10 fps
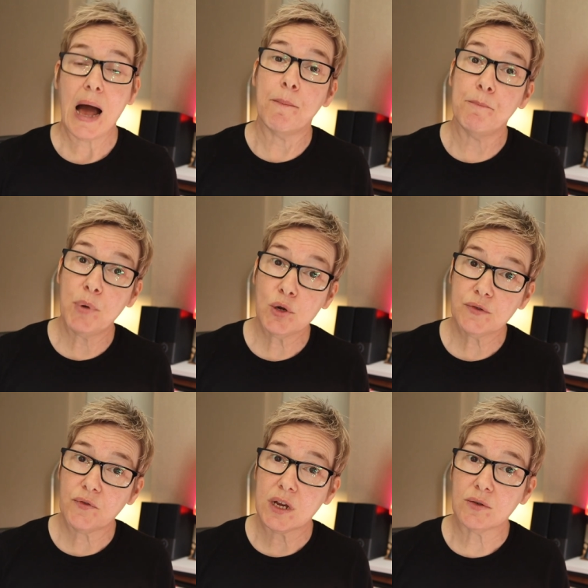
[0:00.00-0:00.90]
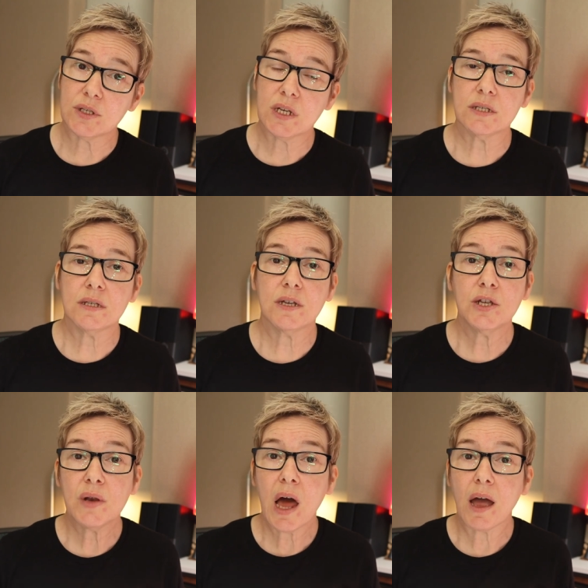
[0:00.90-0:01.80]
and boost frequencies that
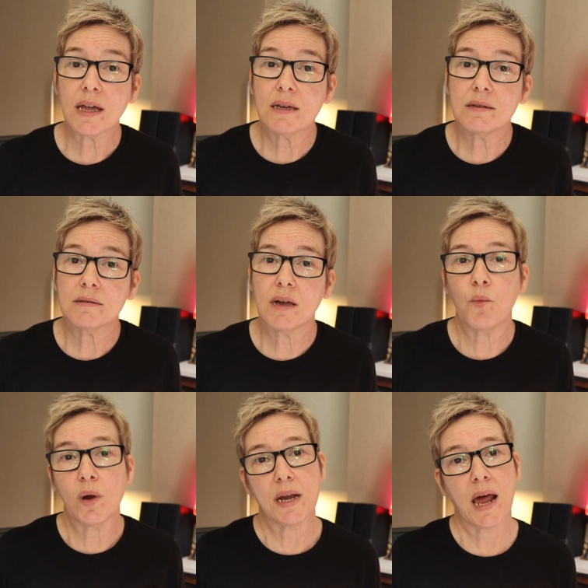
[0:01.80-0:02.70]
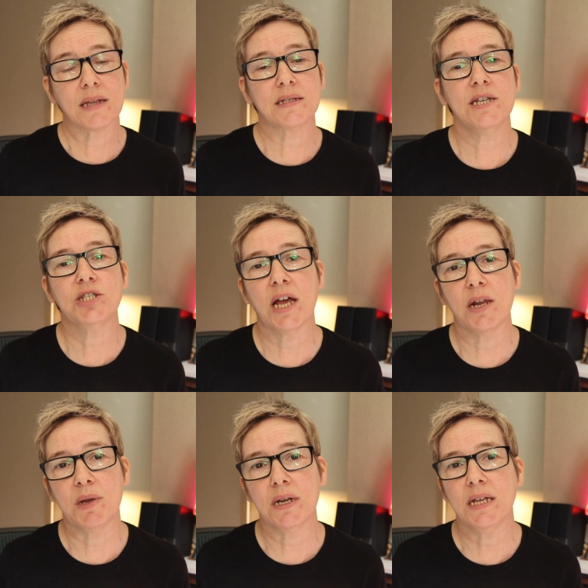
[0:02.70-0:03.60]
you like and will enhance each
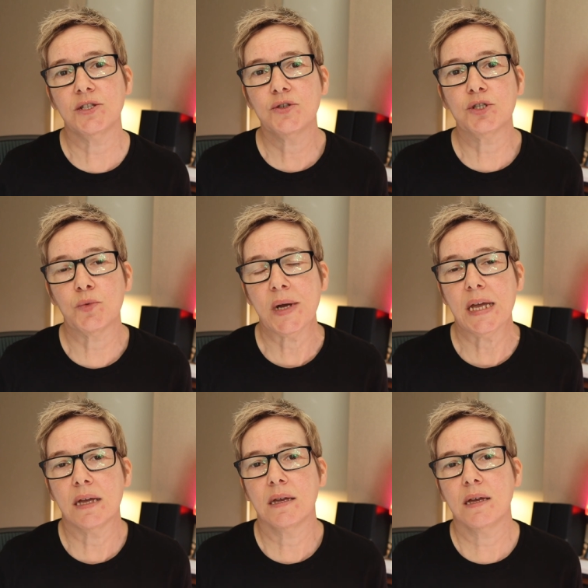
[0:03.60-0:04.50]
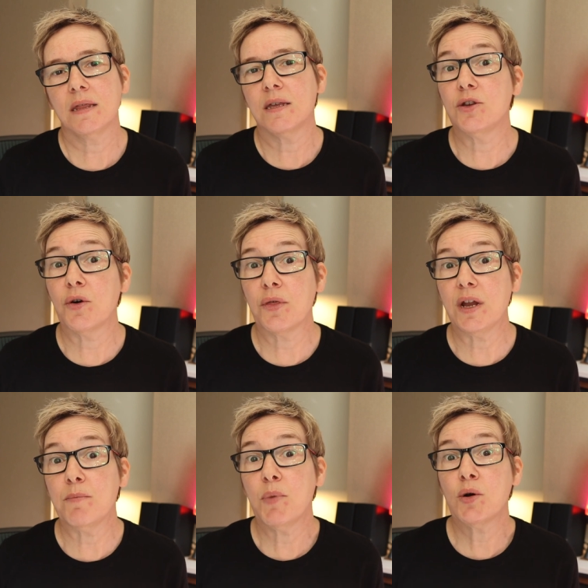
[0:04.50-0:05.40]
element in such a way that
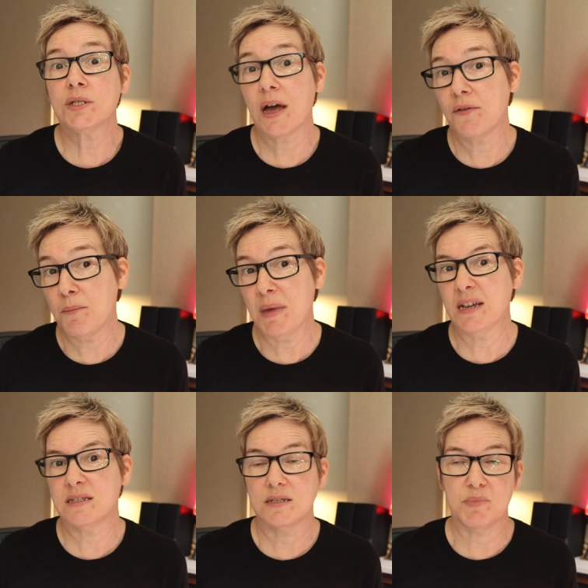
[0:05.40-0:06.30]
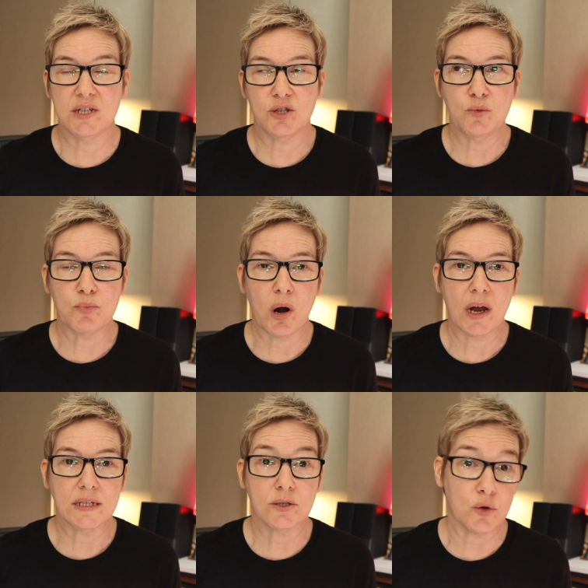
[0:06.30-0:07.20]
nothing pokes out of the mix as being too
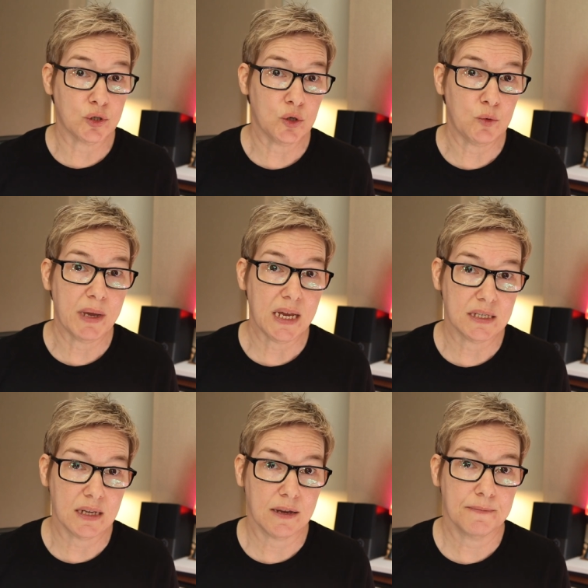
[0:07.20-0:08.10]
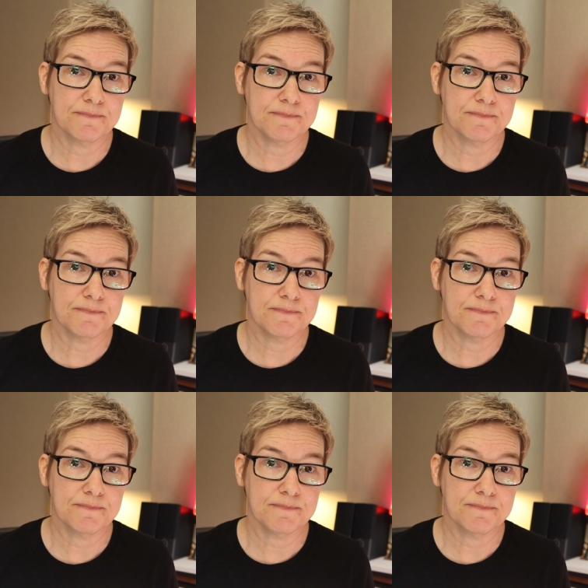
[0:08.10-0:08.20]
bright or too bassy.